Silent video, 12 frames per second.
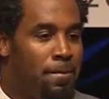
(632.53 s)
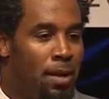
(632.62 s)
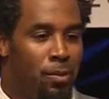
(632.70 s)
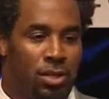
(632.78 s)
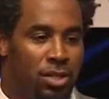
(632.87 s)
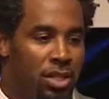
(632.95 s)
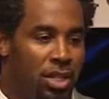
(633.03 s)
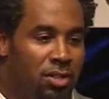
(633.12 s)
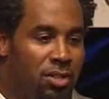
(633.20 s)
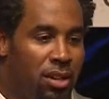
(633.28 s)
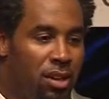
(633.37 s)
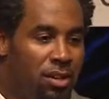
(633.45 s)
And we're just getting
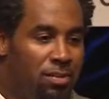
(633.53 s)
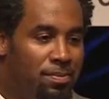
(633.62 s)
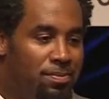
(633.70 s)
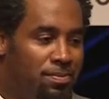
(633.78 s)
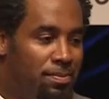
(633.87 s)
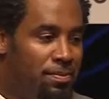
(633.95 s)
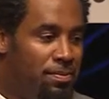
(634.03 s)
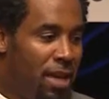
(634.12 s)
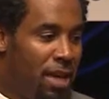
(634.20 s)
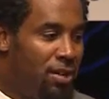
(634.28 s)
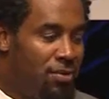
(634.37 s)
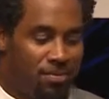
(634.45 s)
started.
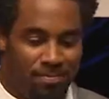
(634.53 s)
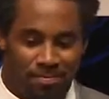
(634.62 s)
Thank you.